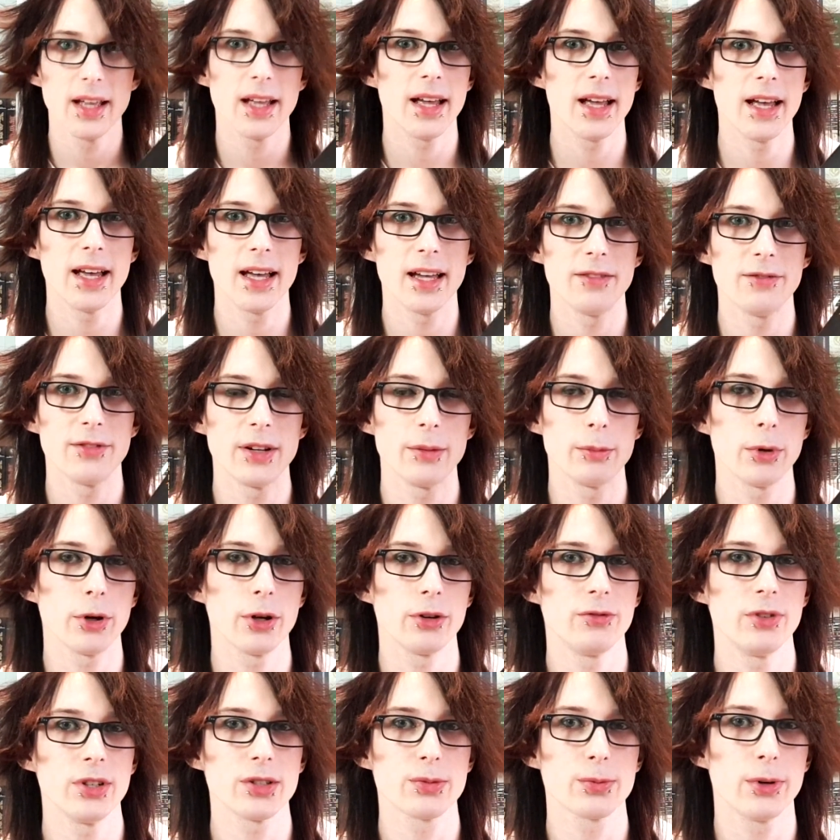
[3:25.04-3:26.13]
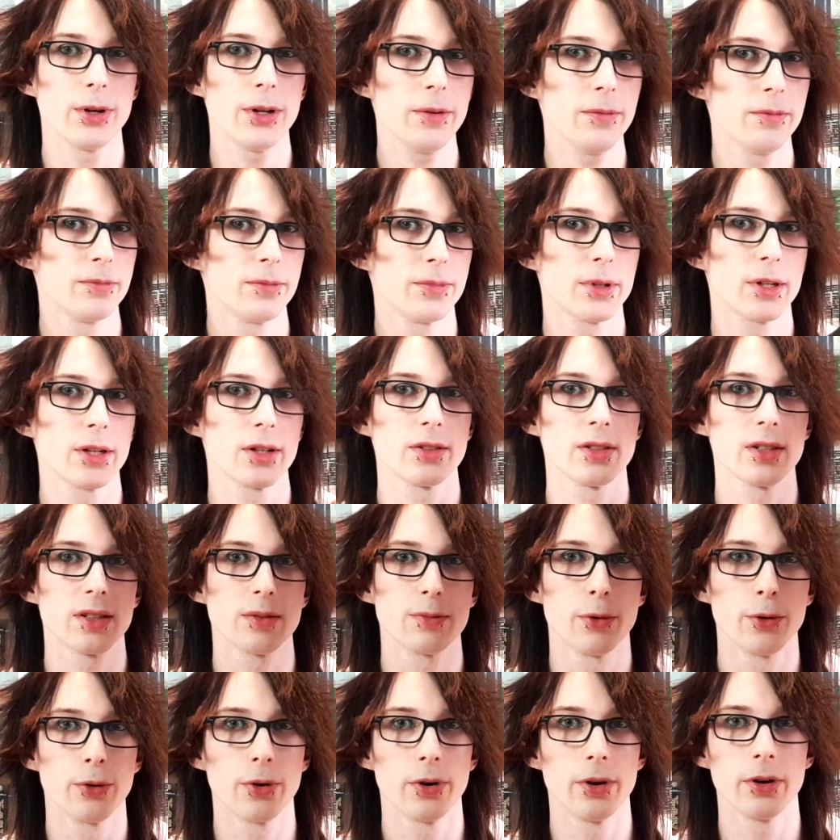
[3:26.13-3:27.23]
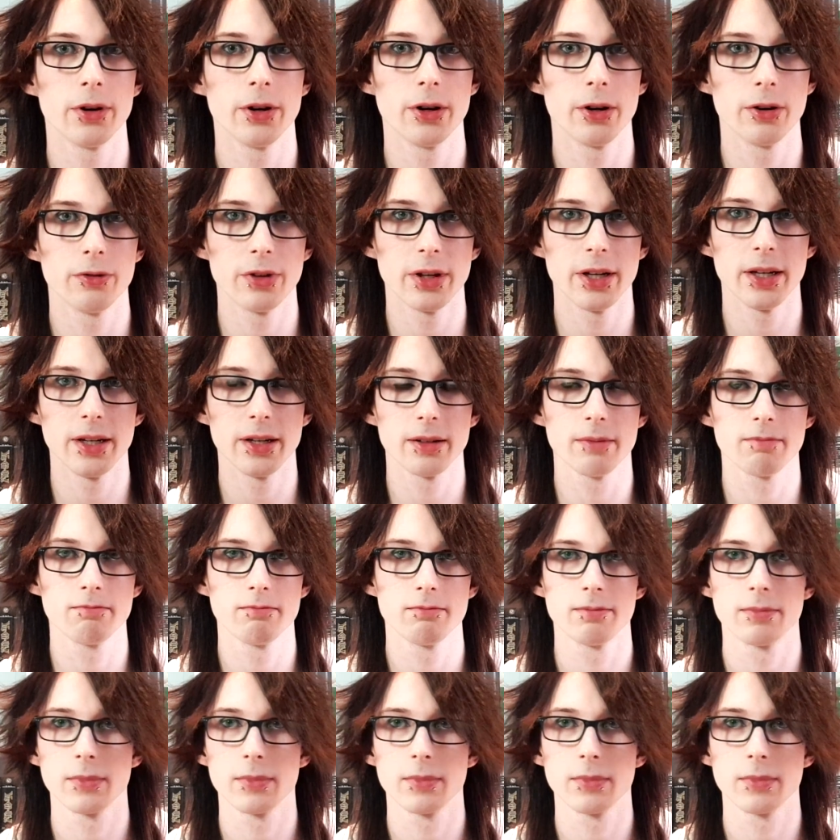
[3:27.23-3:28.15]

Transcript: and then bought this one because it's more of a